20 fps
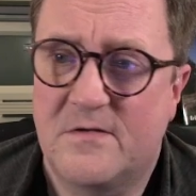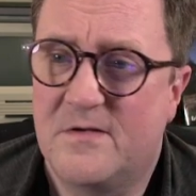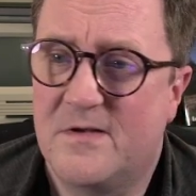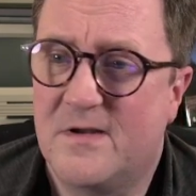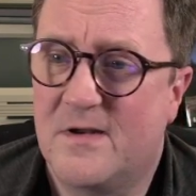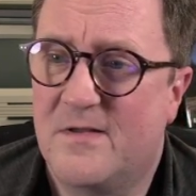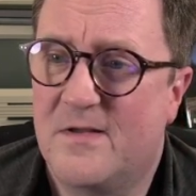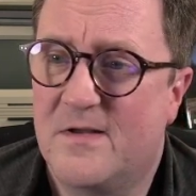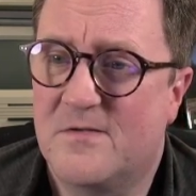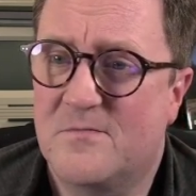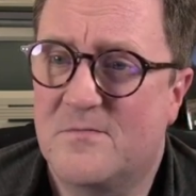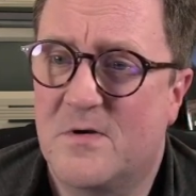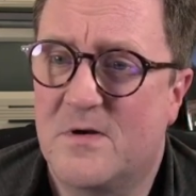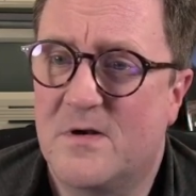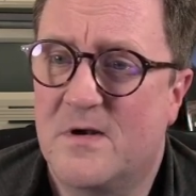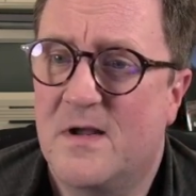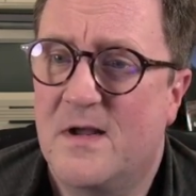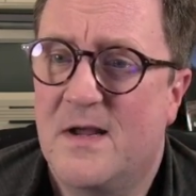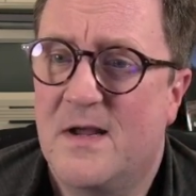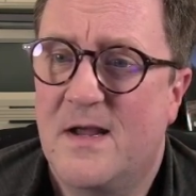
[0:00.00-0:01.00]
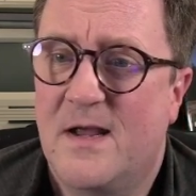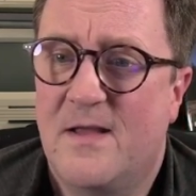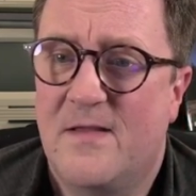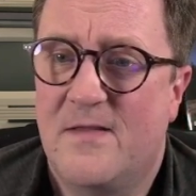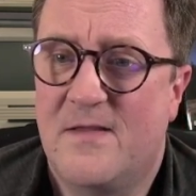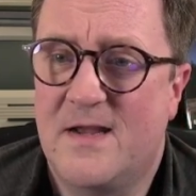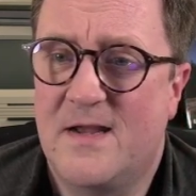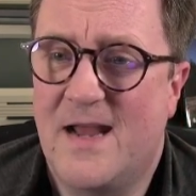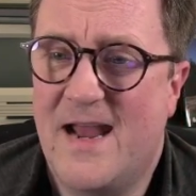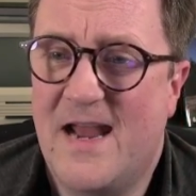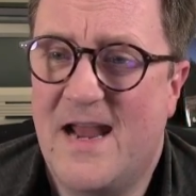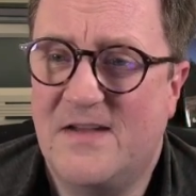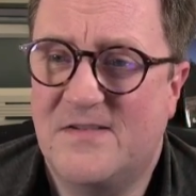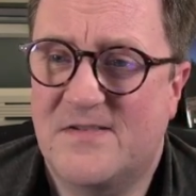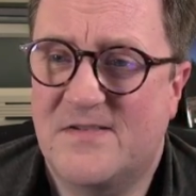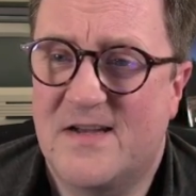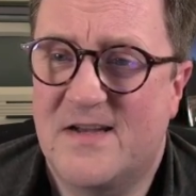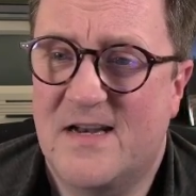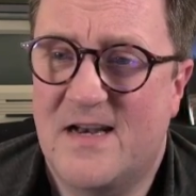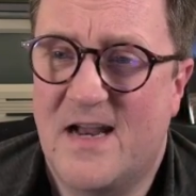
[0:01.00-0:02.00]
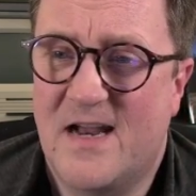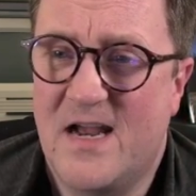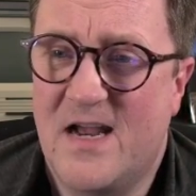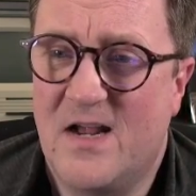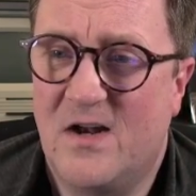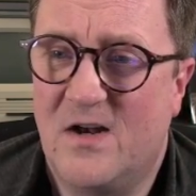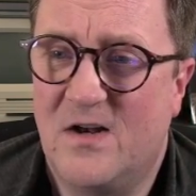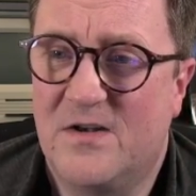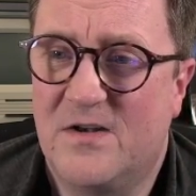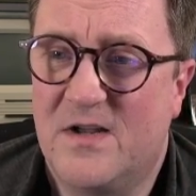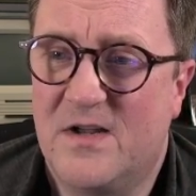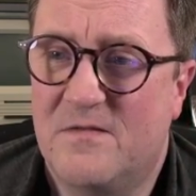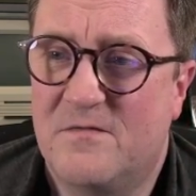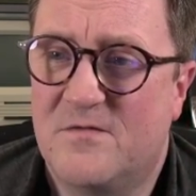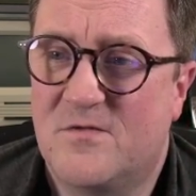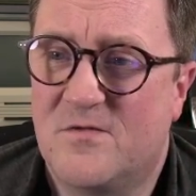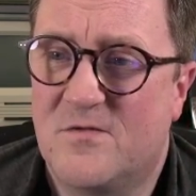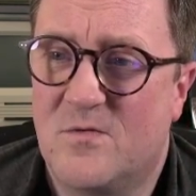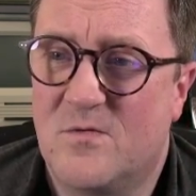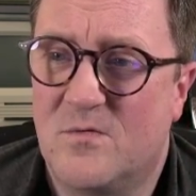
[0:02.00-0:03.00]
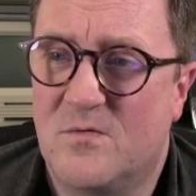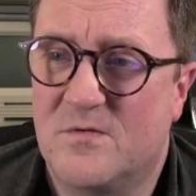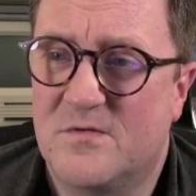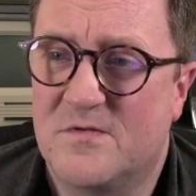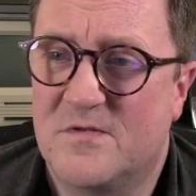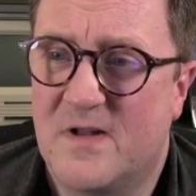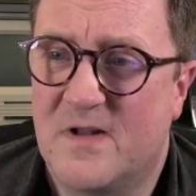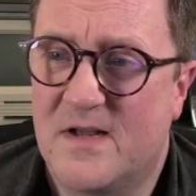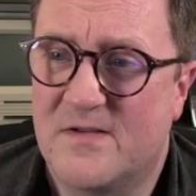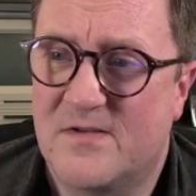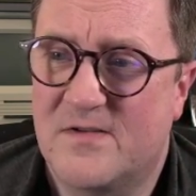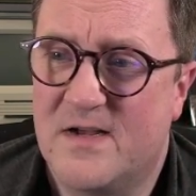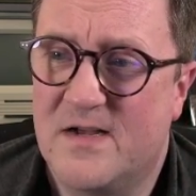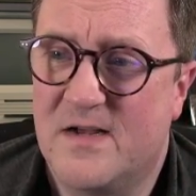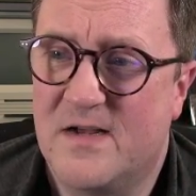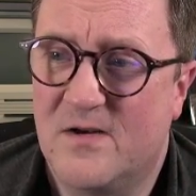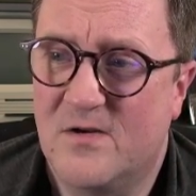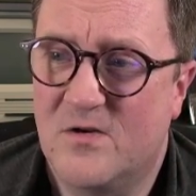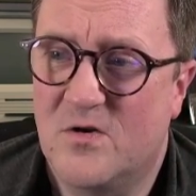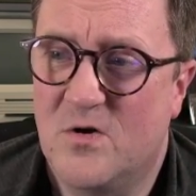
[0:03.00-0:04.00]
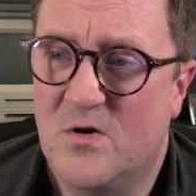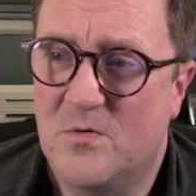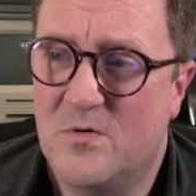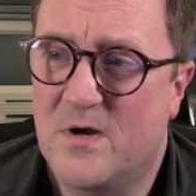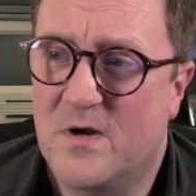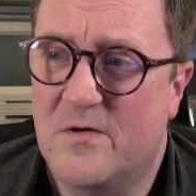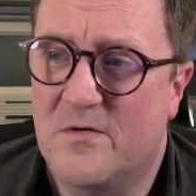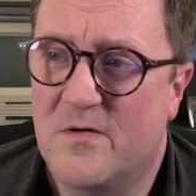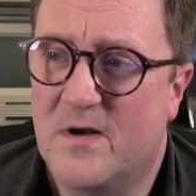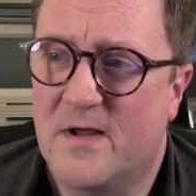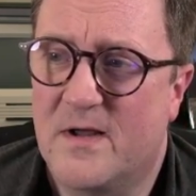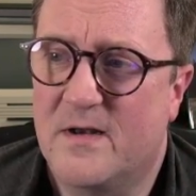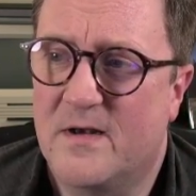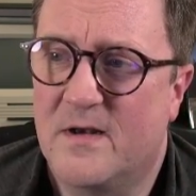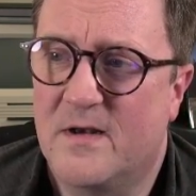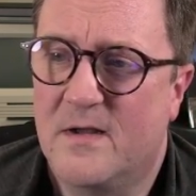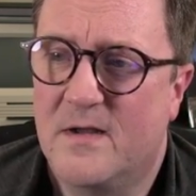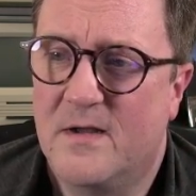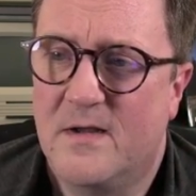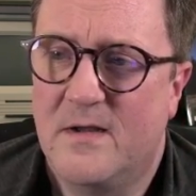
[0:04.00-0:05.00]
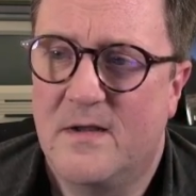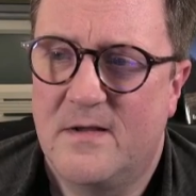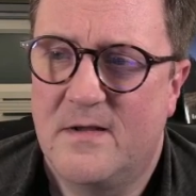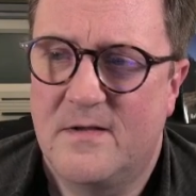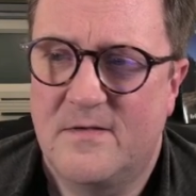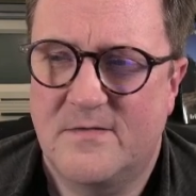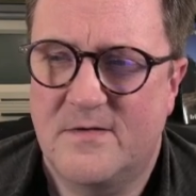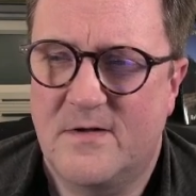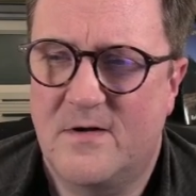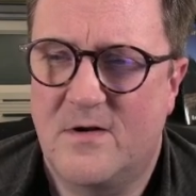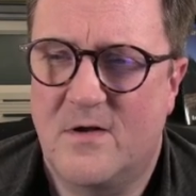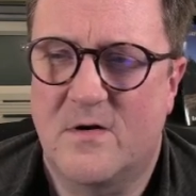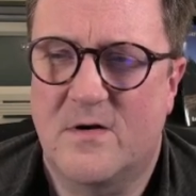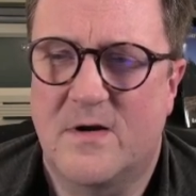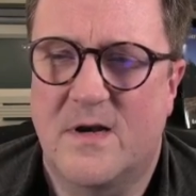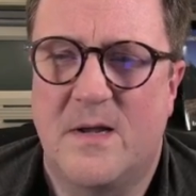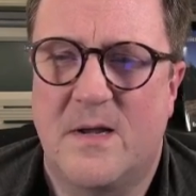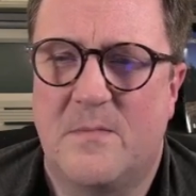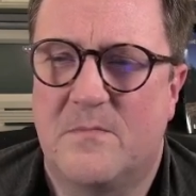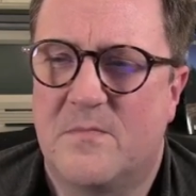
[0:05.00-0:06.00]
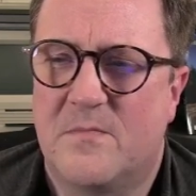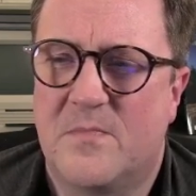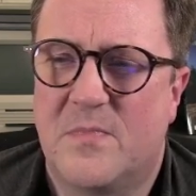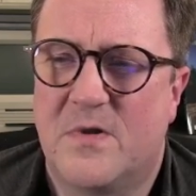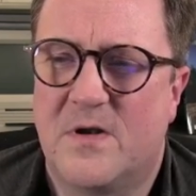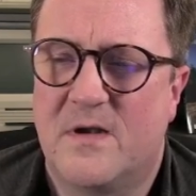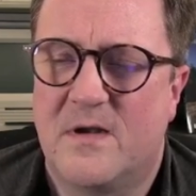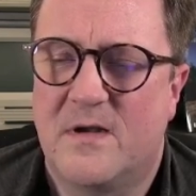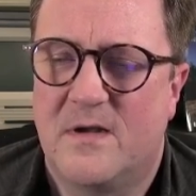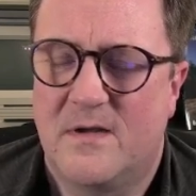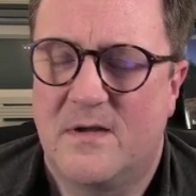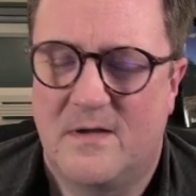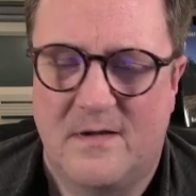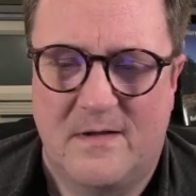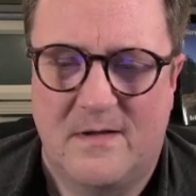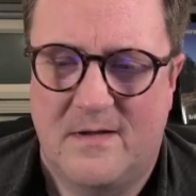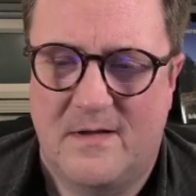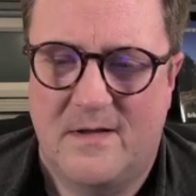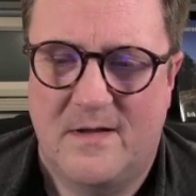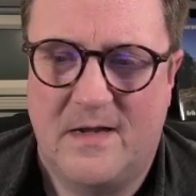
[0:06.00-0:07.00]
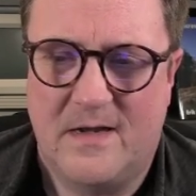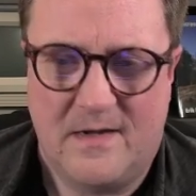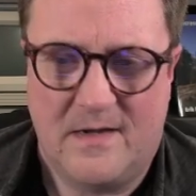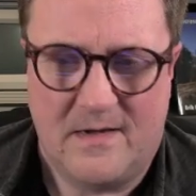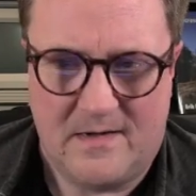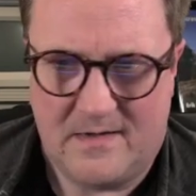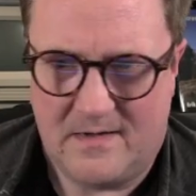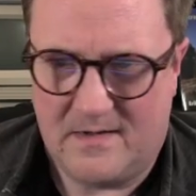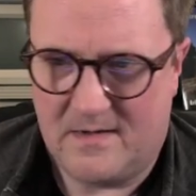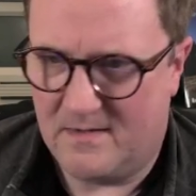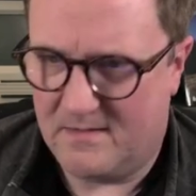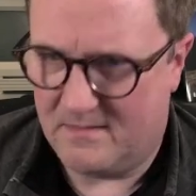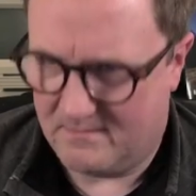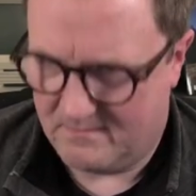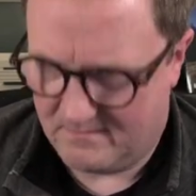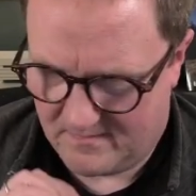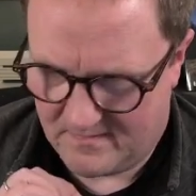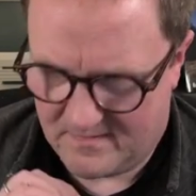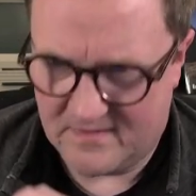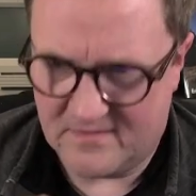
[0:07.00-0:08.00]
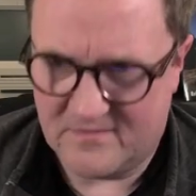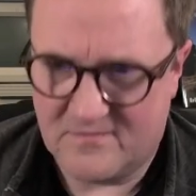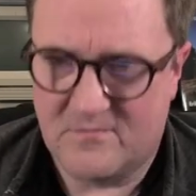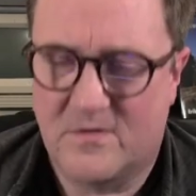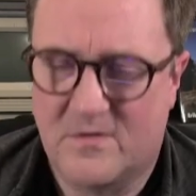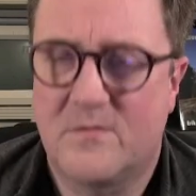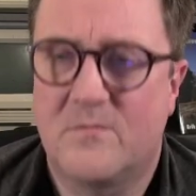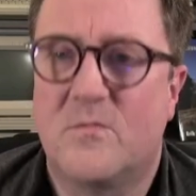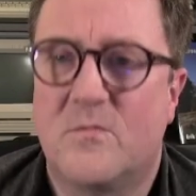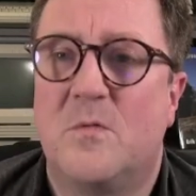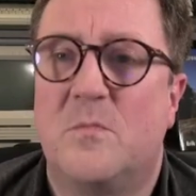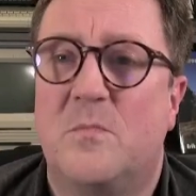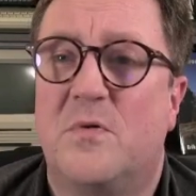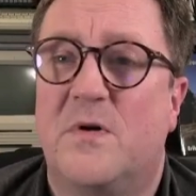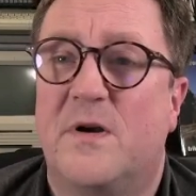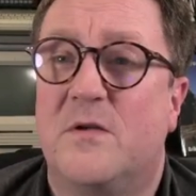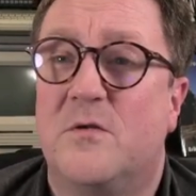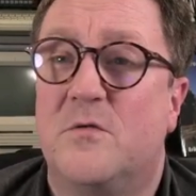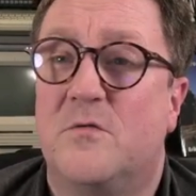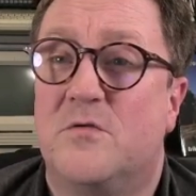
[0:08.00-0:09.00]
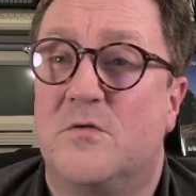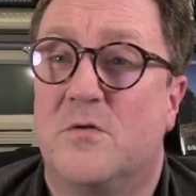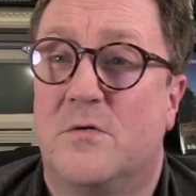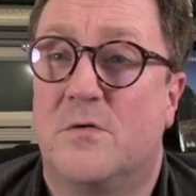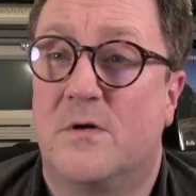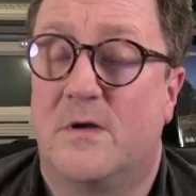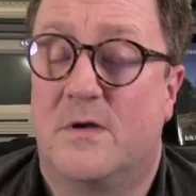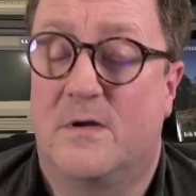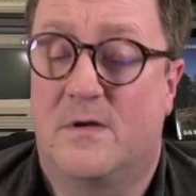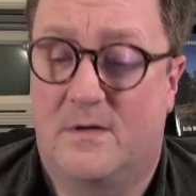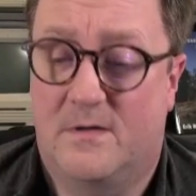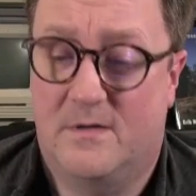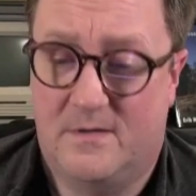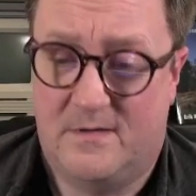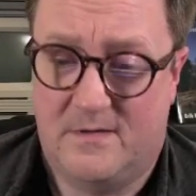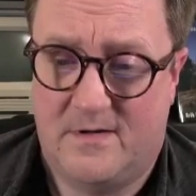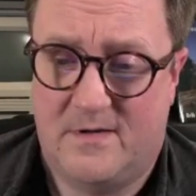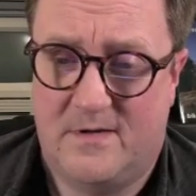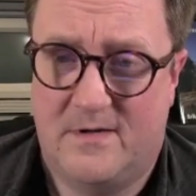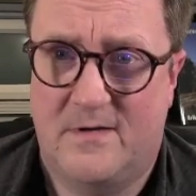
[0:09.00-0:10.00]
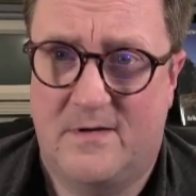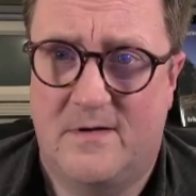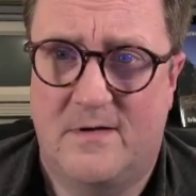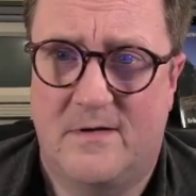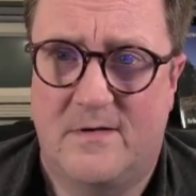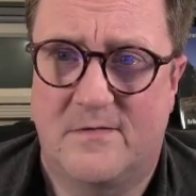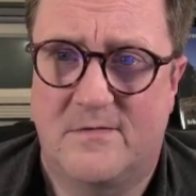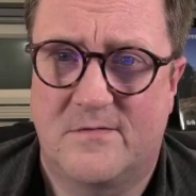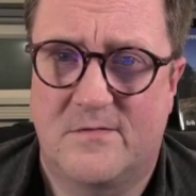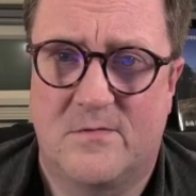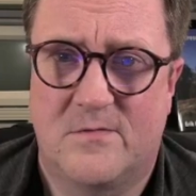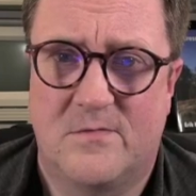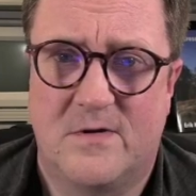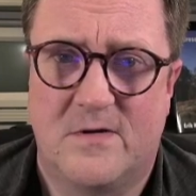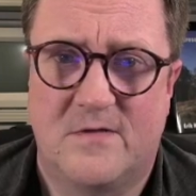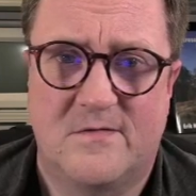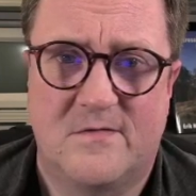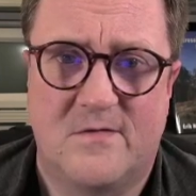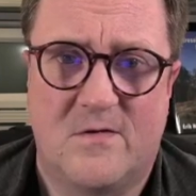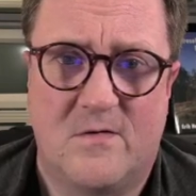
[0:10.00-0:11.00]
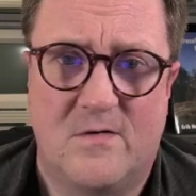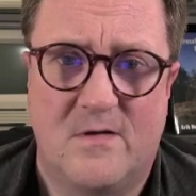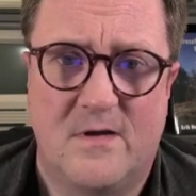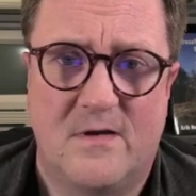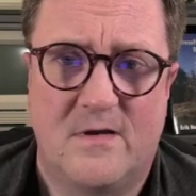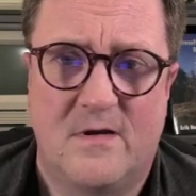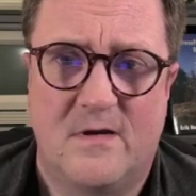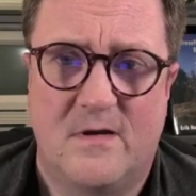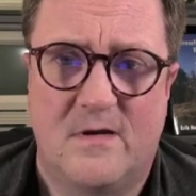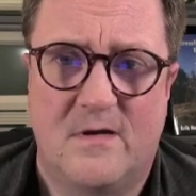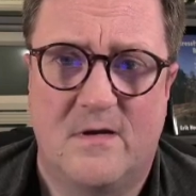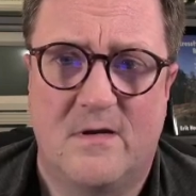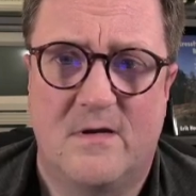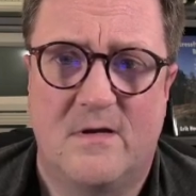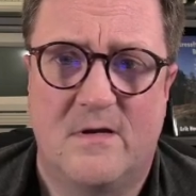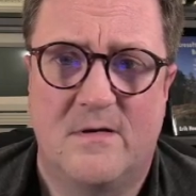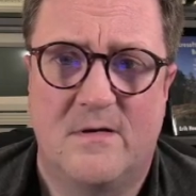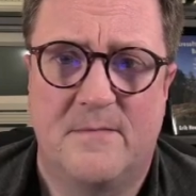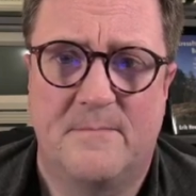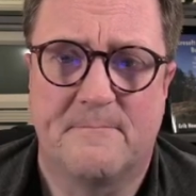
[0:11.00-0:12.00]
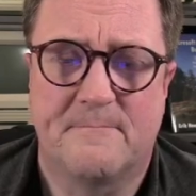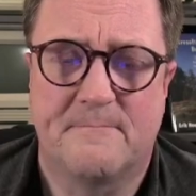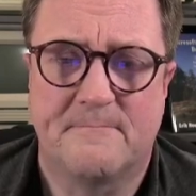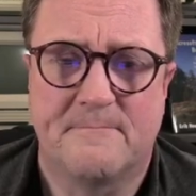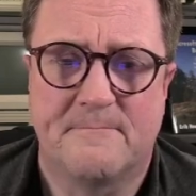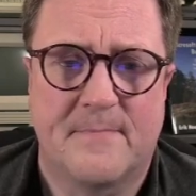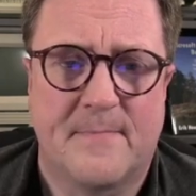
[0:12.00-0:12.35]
did this one, the AZAL dev tool /AL code outline. It's a long name, but this one will bring you joy. So install it. But